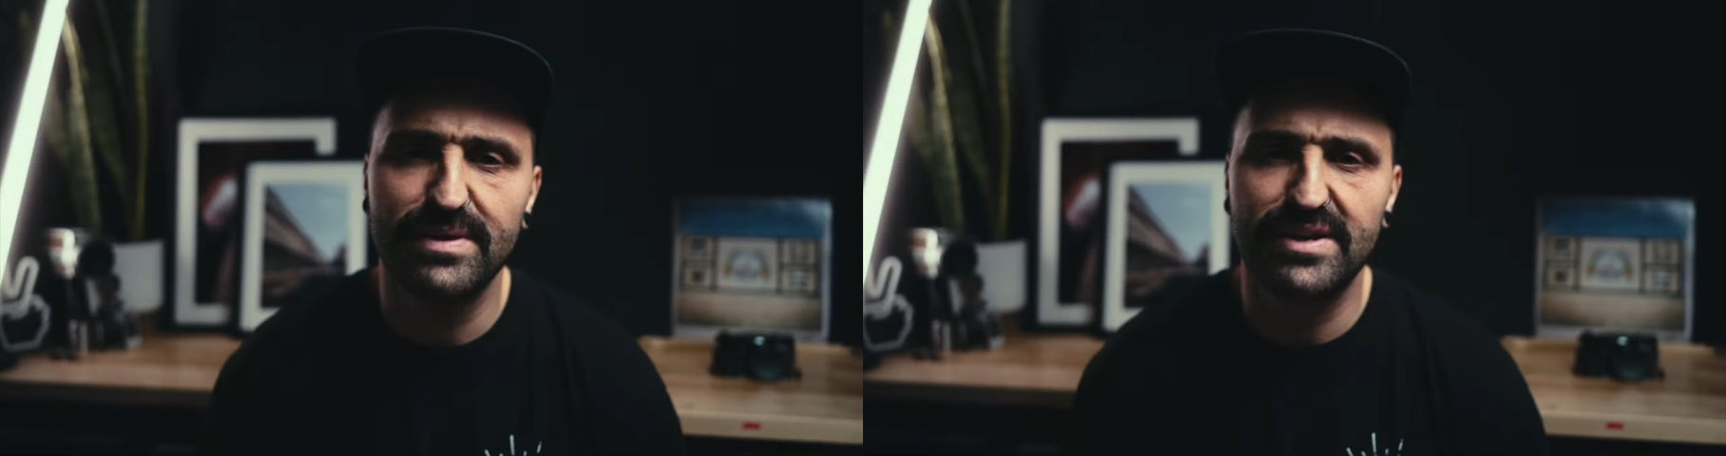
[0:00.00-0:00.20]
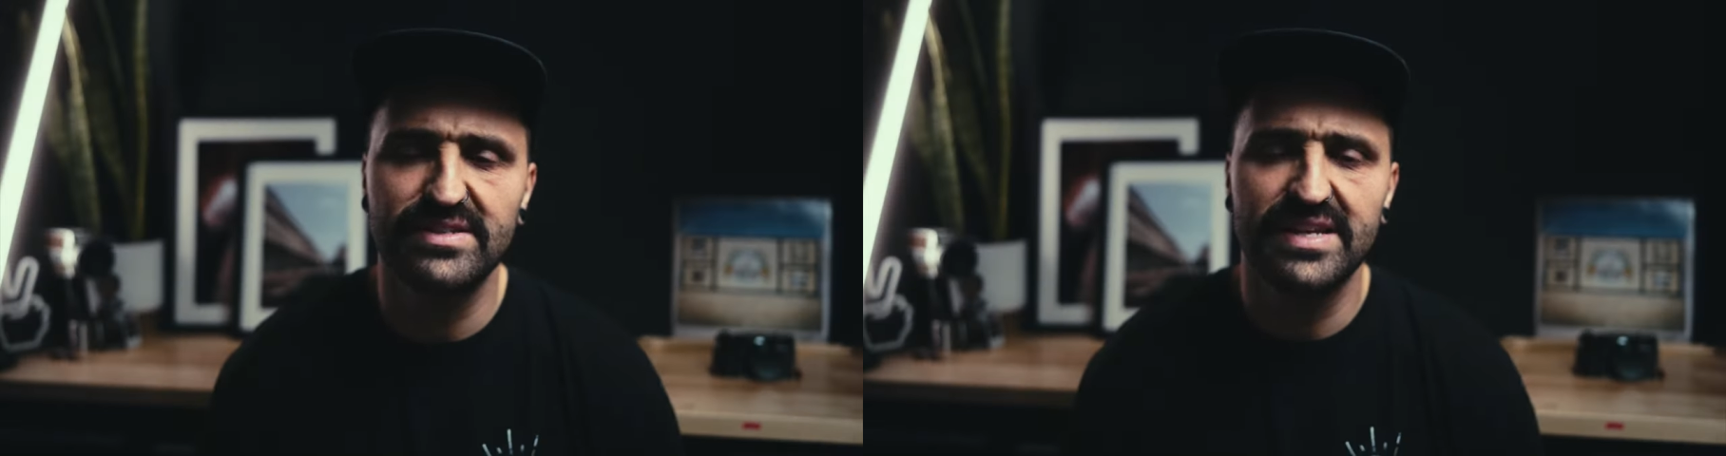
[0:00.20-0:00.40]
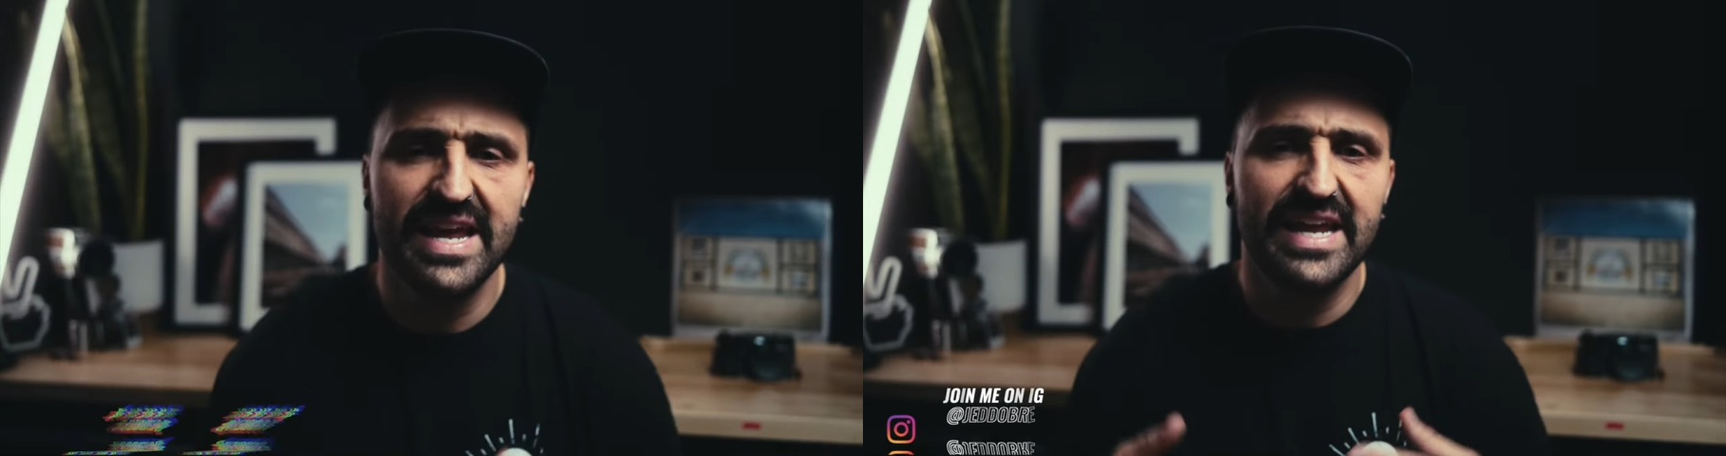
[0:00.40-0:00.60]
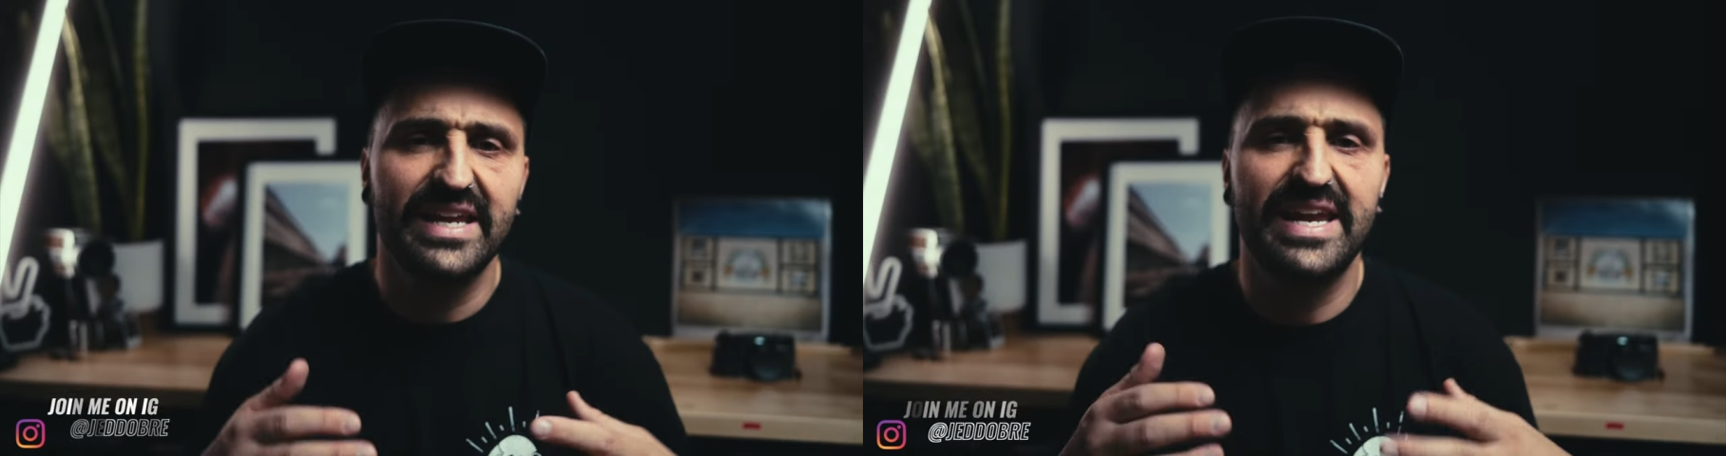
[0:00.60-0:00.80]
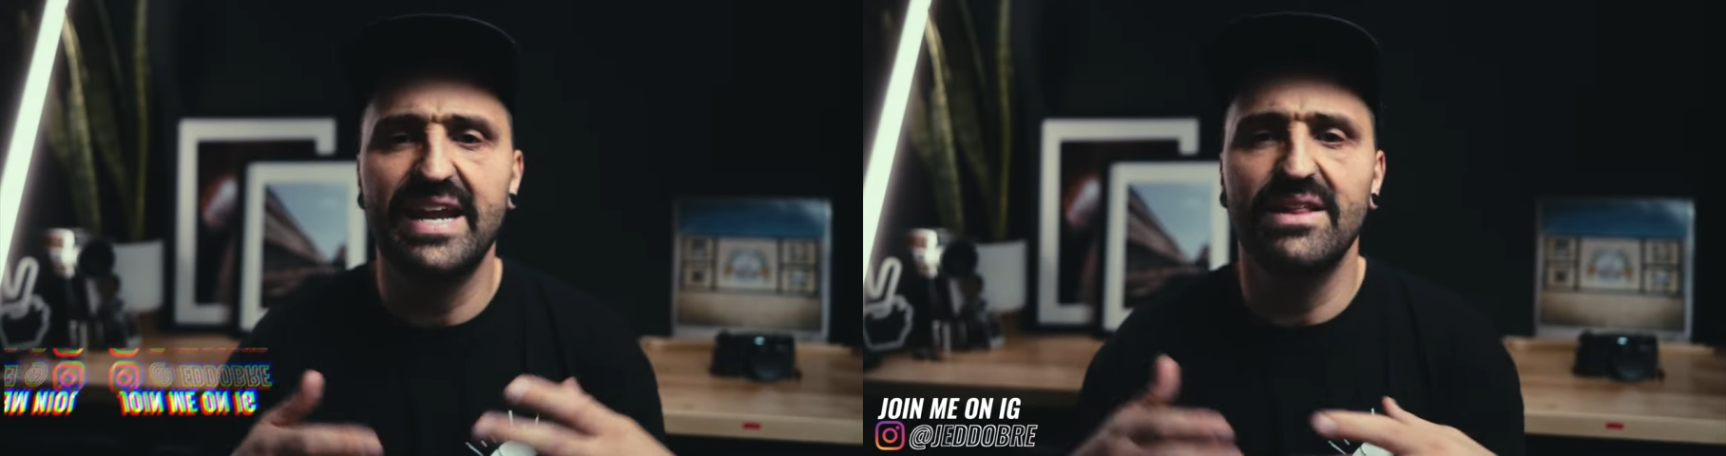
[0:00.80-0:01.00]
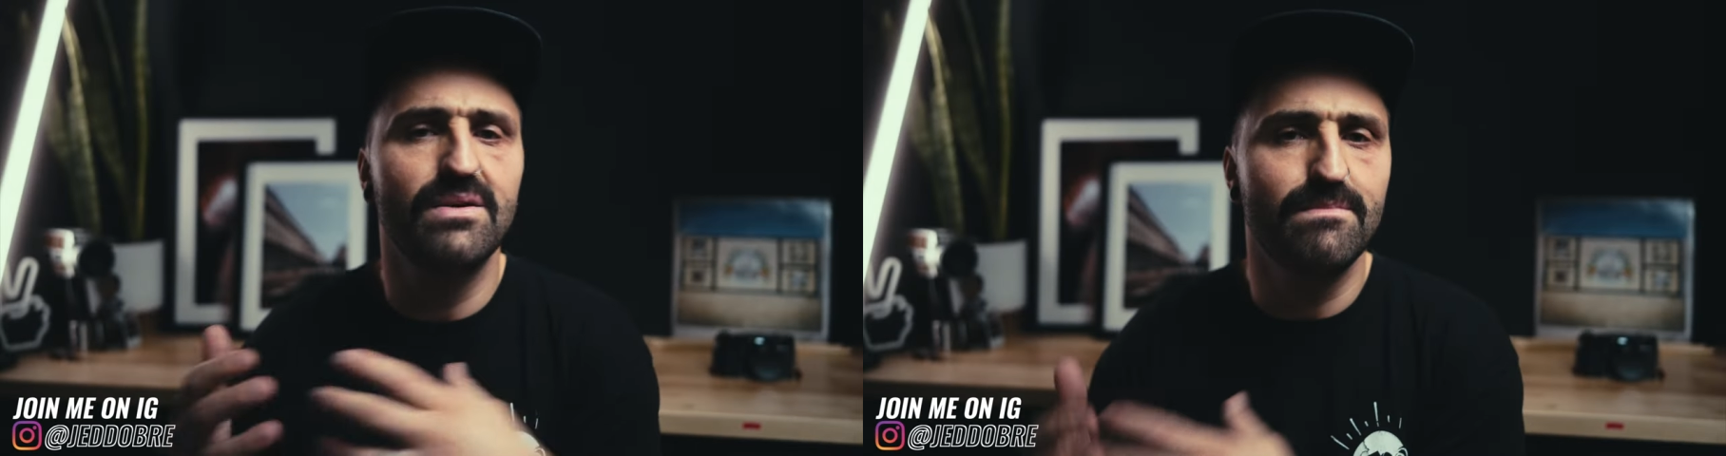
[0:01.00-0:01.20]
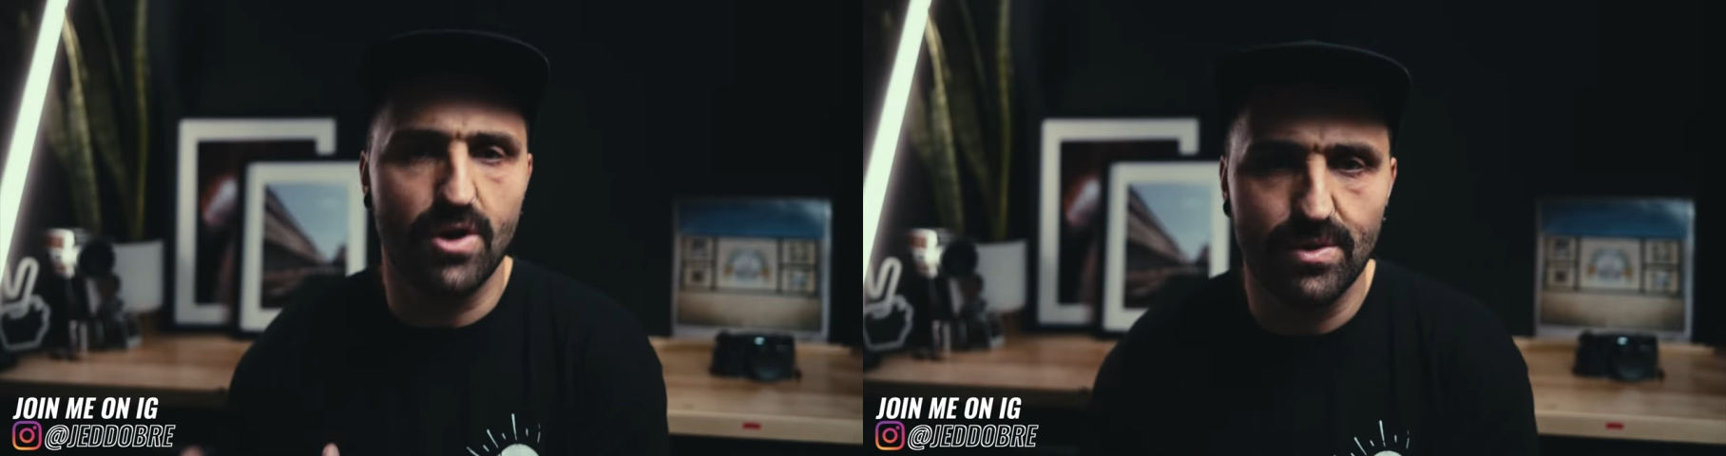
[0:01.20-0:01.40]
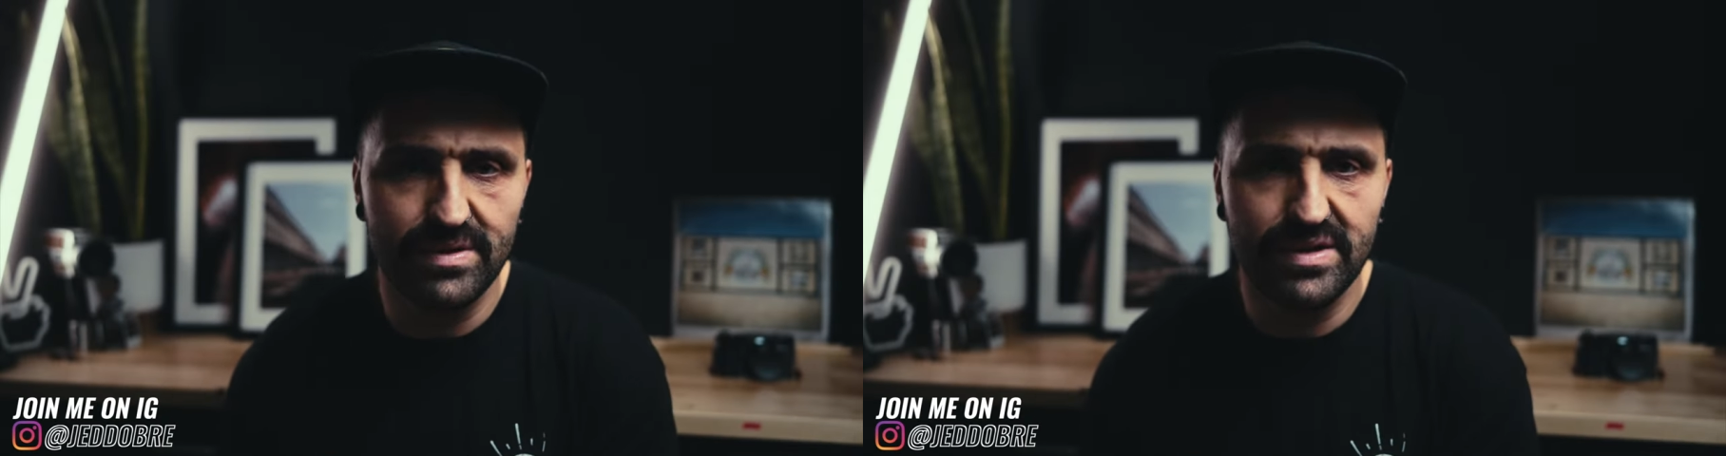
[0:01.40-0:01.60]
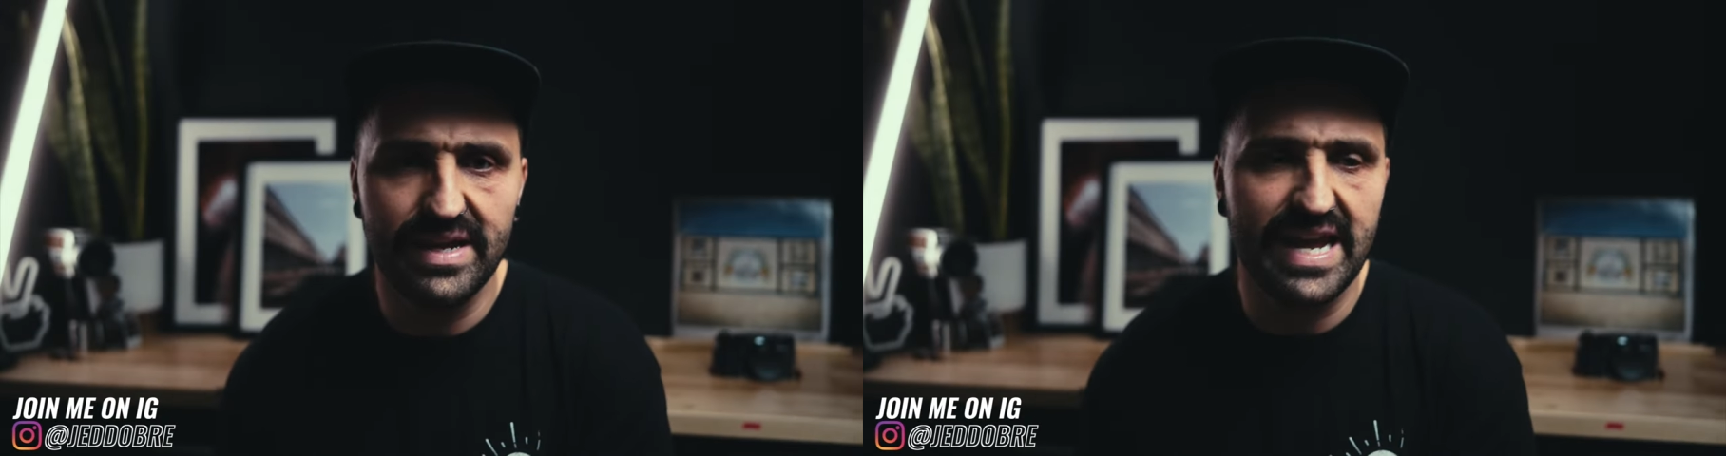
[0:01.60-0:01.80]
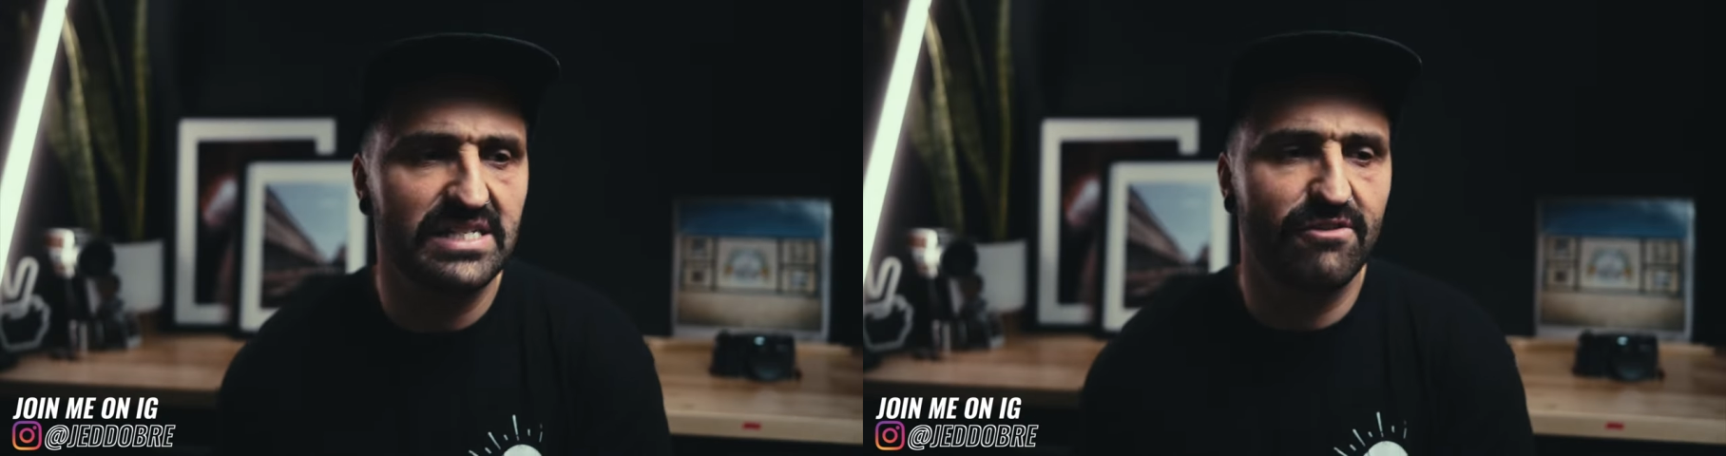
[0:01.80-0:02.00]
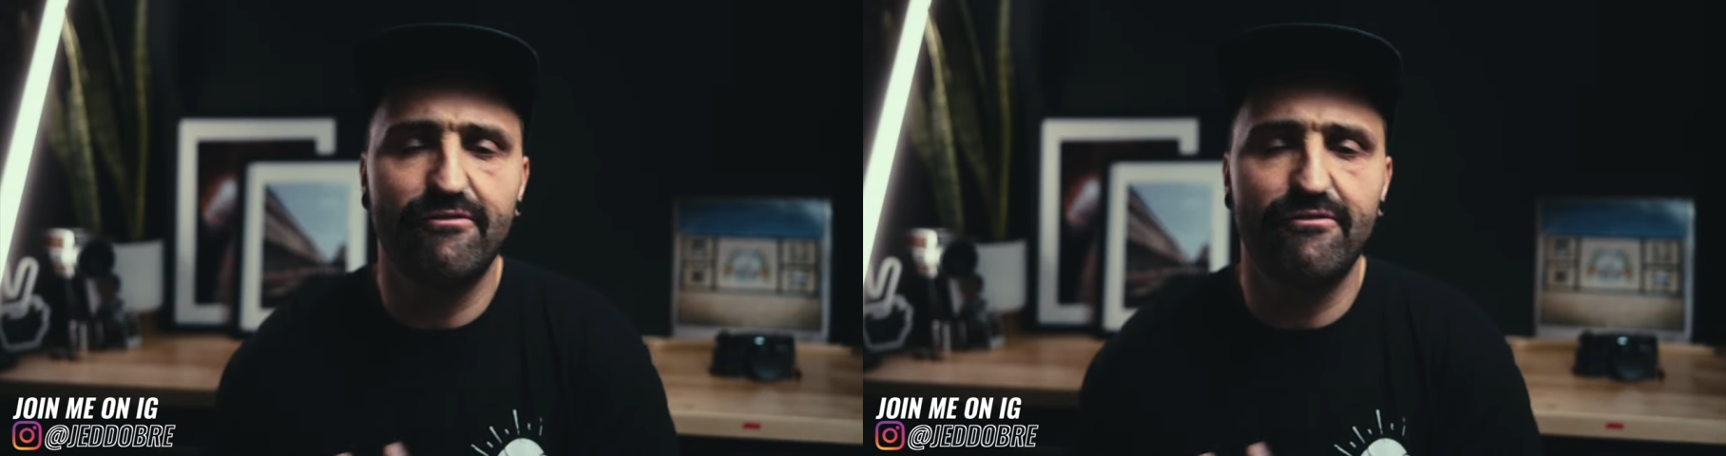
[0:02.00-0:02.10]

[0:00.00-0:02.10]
because getting the moment is